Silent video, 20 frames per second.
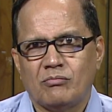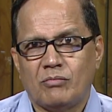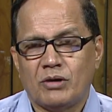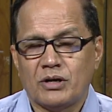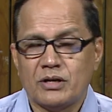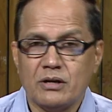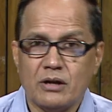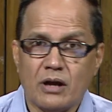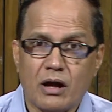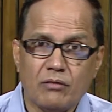
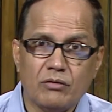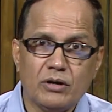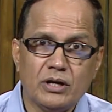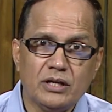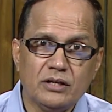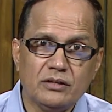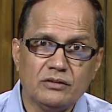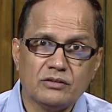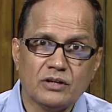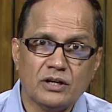But
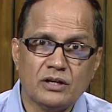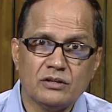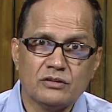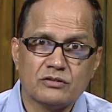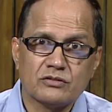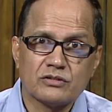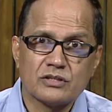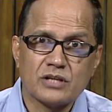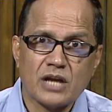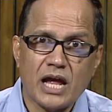nowadays it
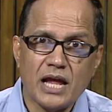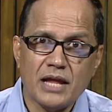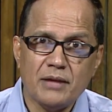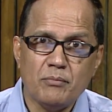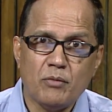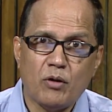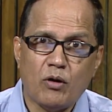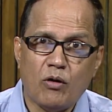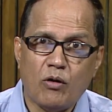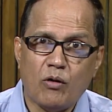is
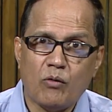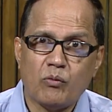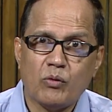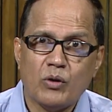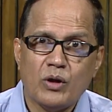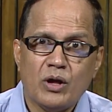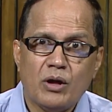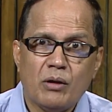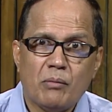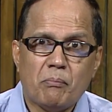time of
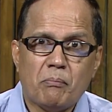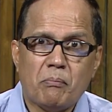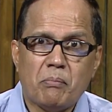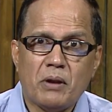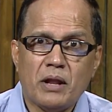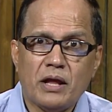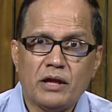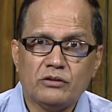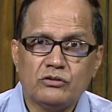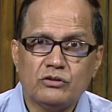
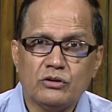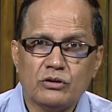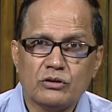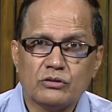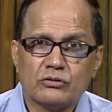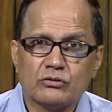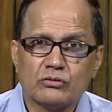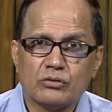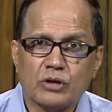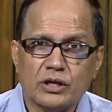
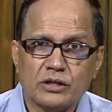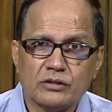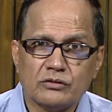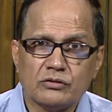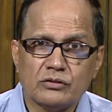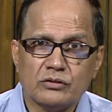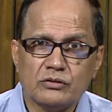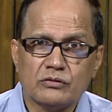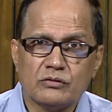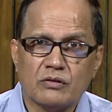pleasure,
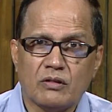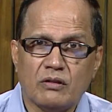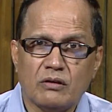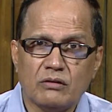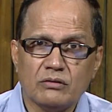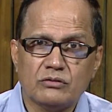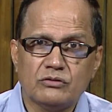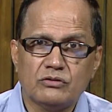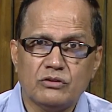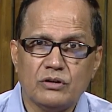choices,
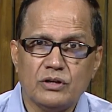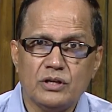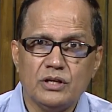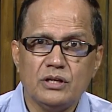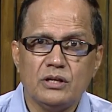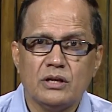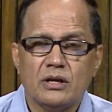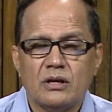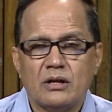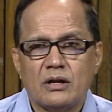
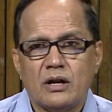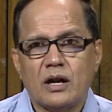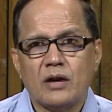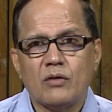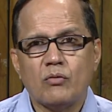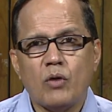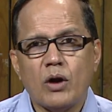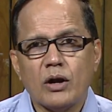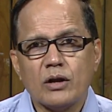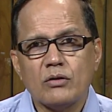luxury
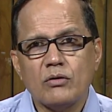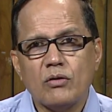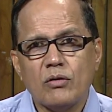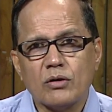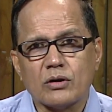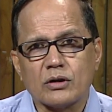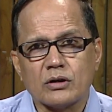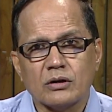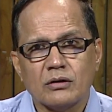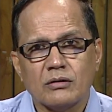and what
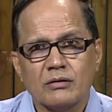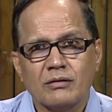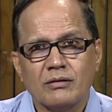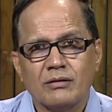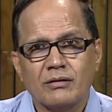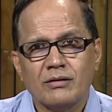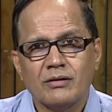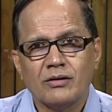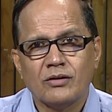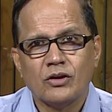not.
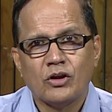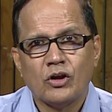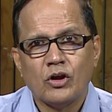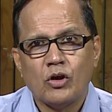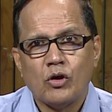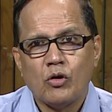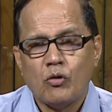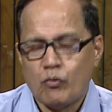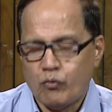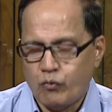
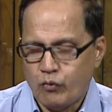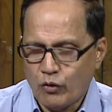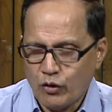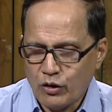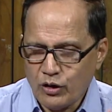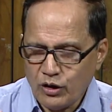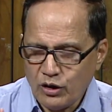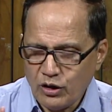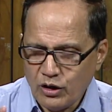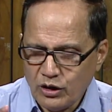
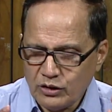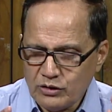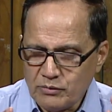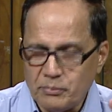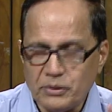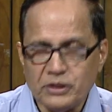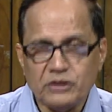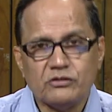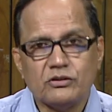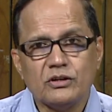For the
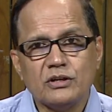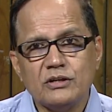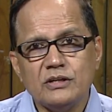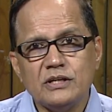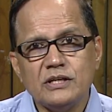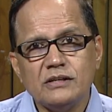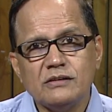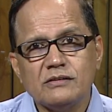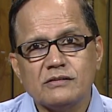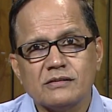basic
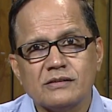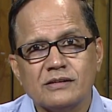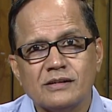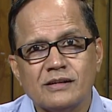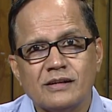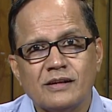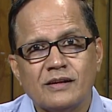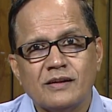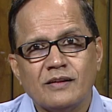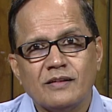needs,
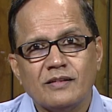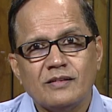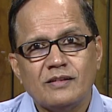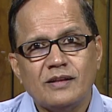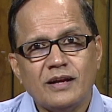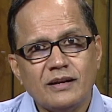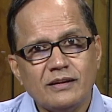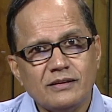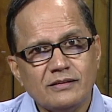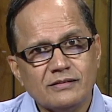
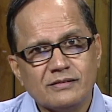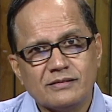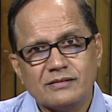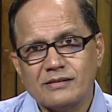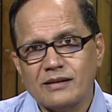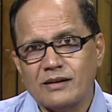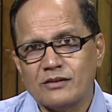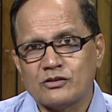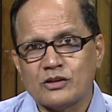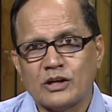there is
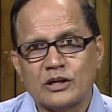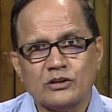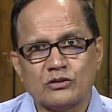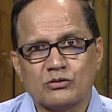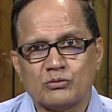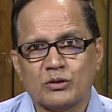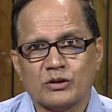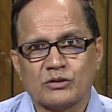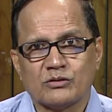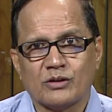
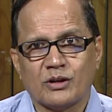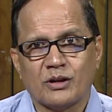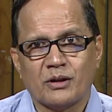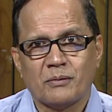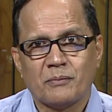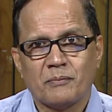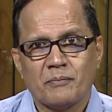satisfaction.